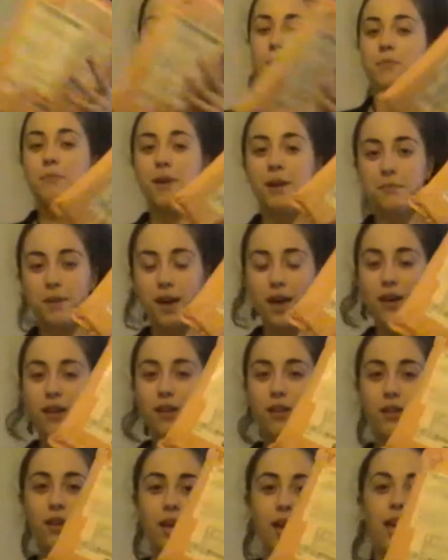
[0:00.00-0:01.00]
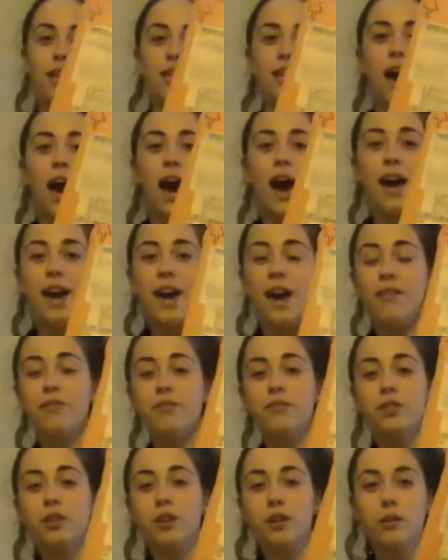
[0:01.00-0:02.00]
in my mail and I
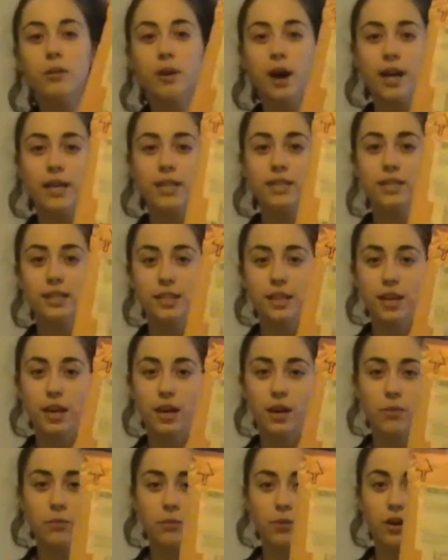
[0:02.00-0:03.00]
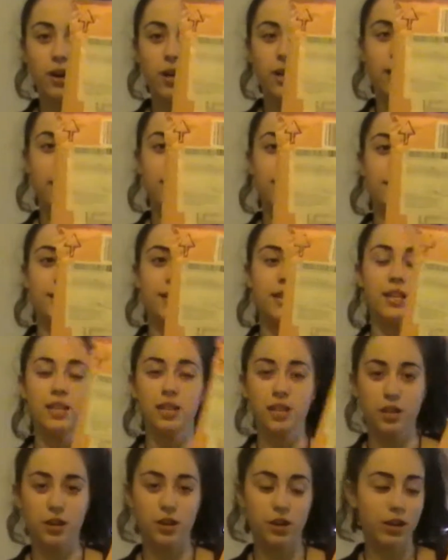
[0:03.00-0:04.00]
have no idea what is in
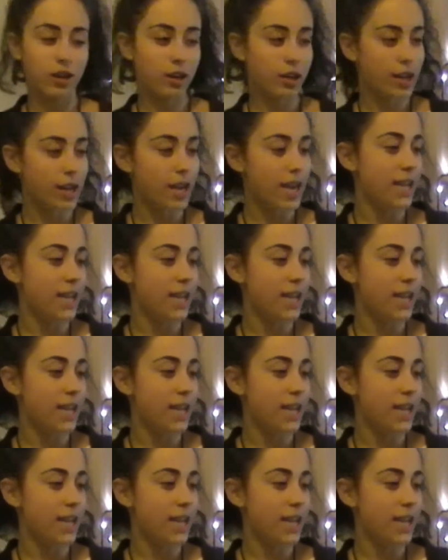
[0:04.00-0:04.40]
here.